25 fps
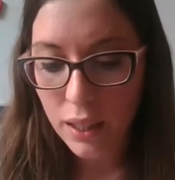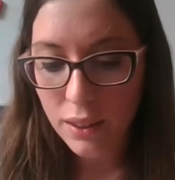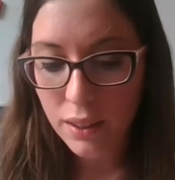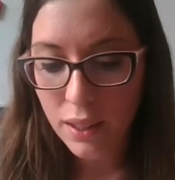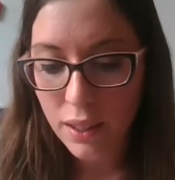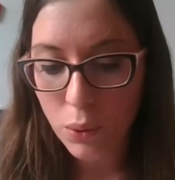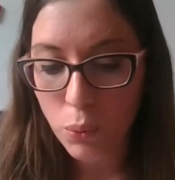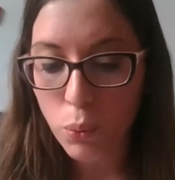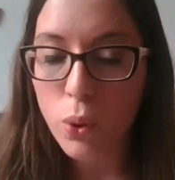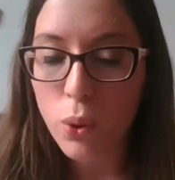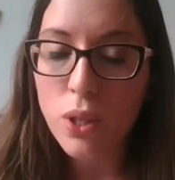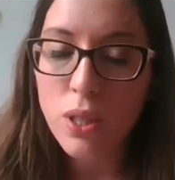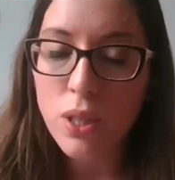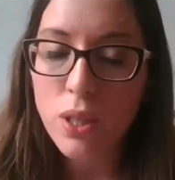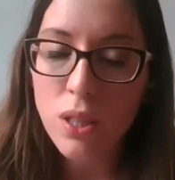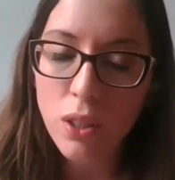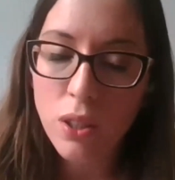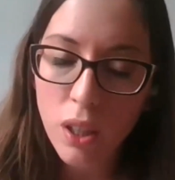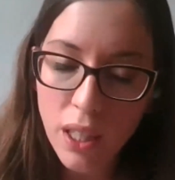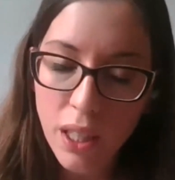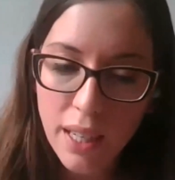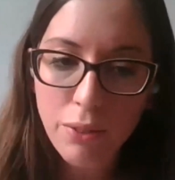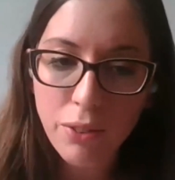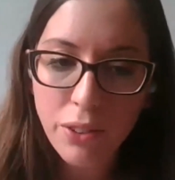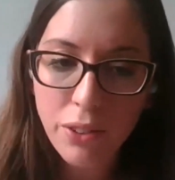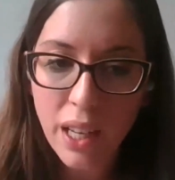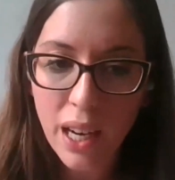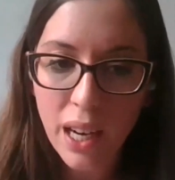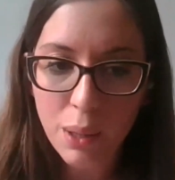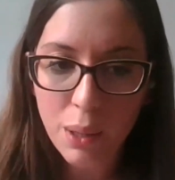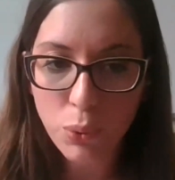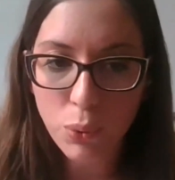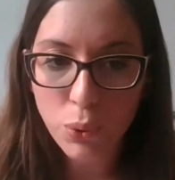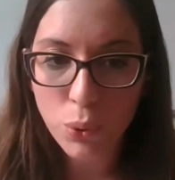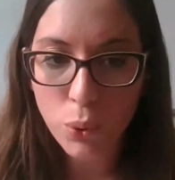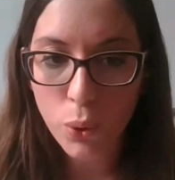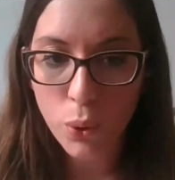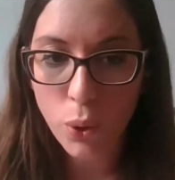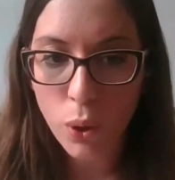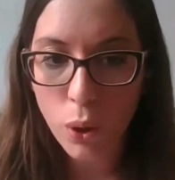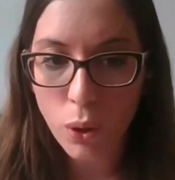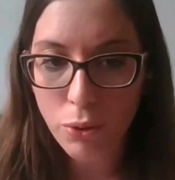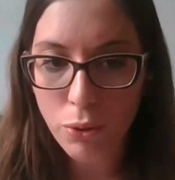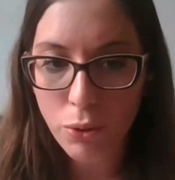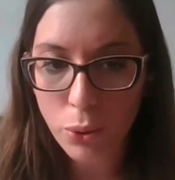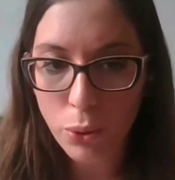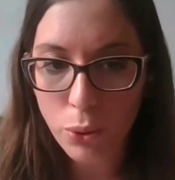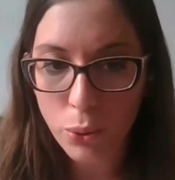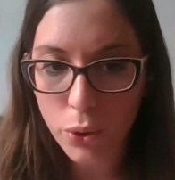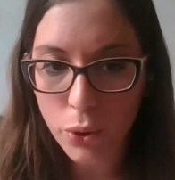there was not enough time to go
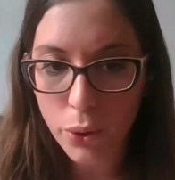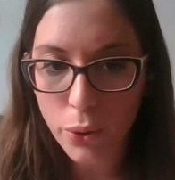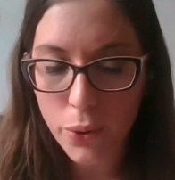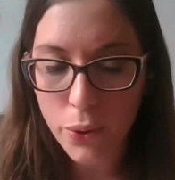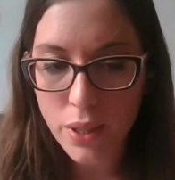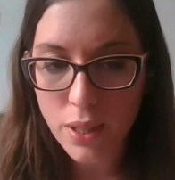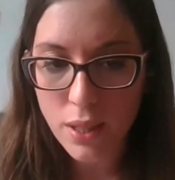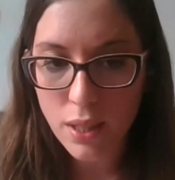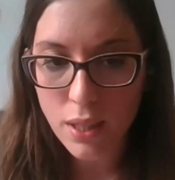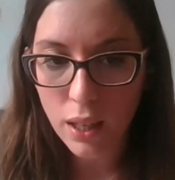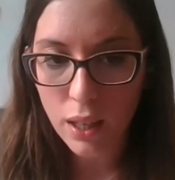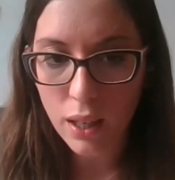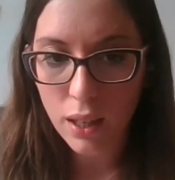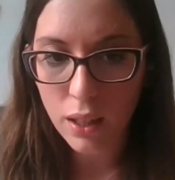through those